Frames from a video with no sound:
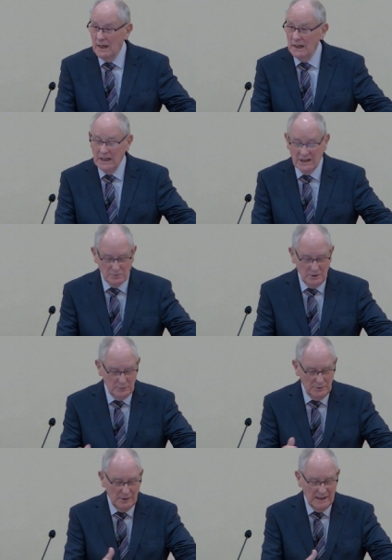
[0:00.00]
And that's
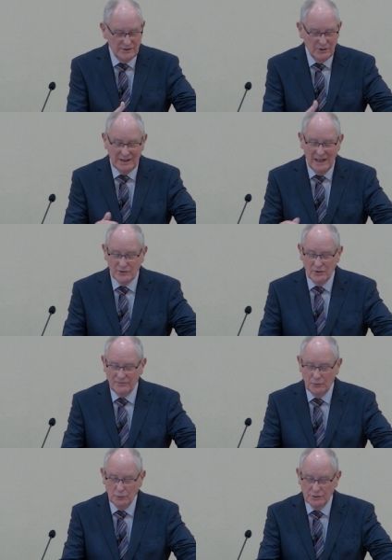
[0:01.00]
what we read together,
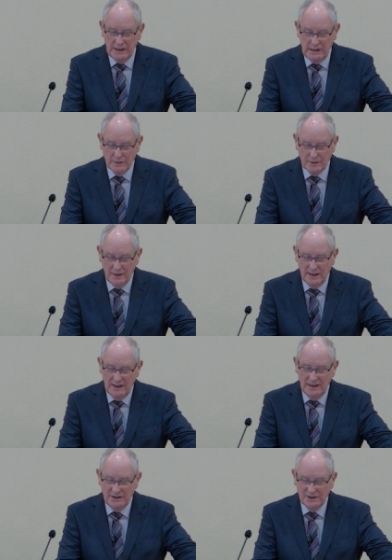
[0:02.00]
of course, here
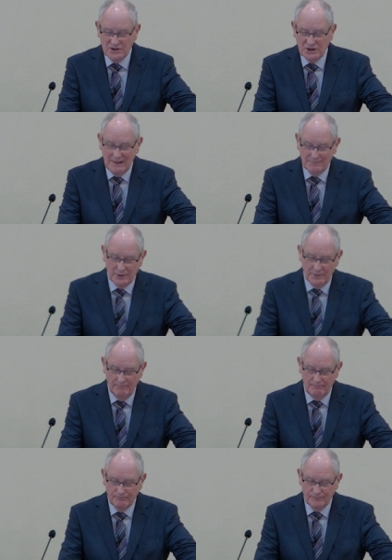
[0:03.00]
in this chapter.
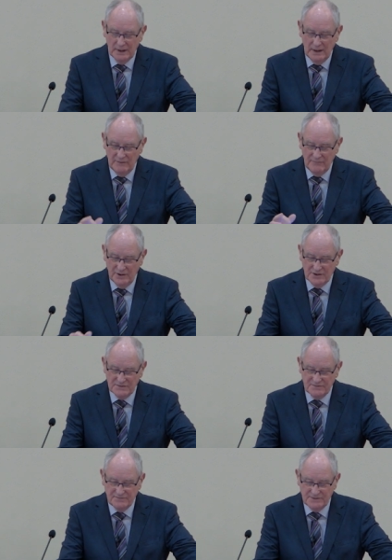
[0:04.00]
In verse
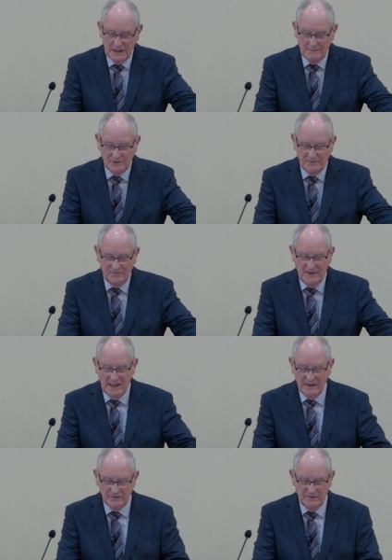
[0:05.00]
chapter
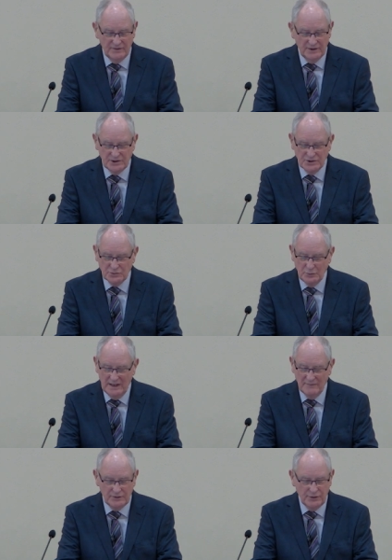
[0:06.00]
5 and verses
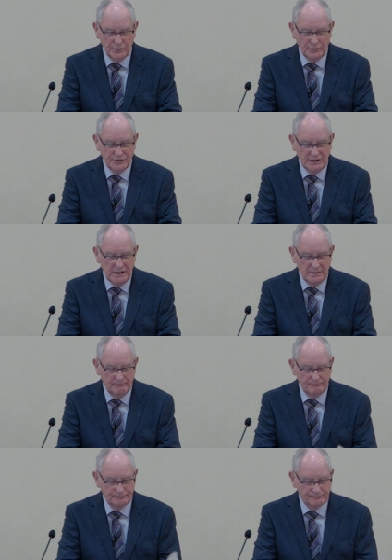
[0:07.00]
12 to
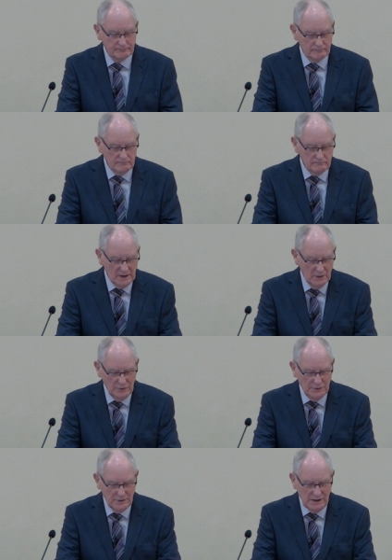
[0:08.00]
13.
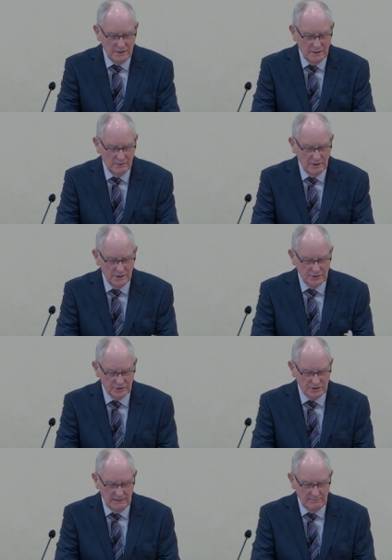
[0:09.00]
And we read, and
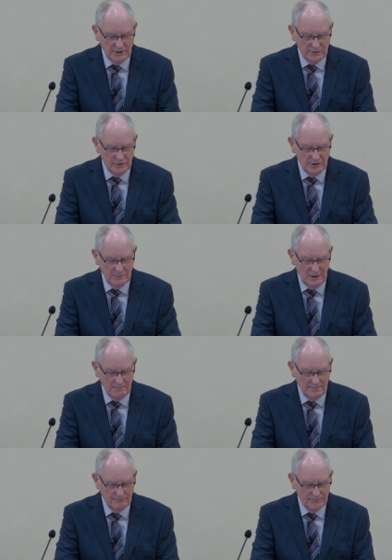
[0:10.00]
just let me turn them
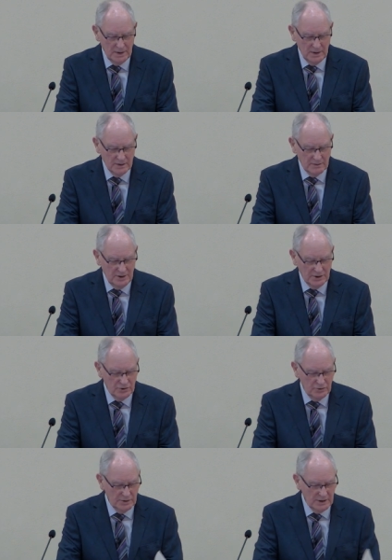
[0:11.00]
up to make
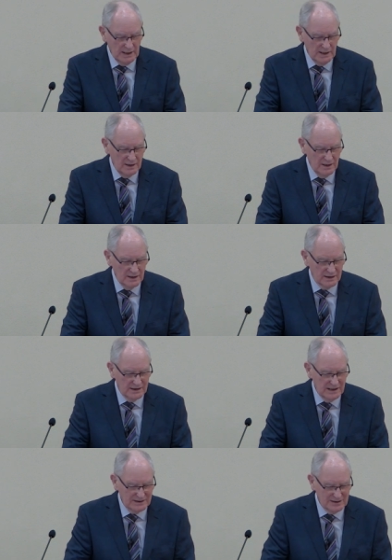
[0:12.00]
sure that I
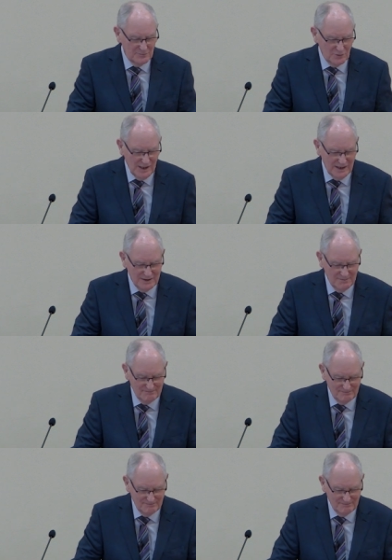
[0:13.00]
get them right.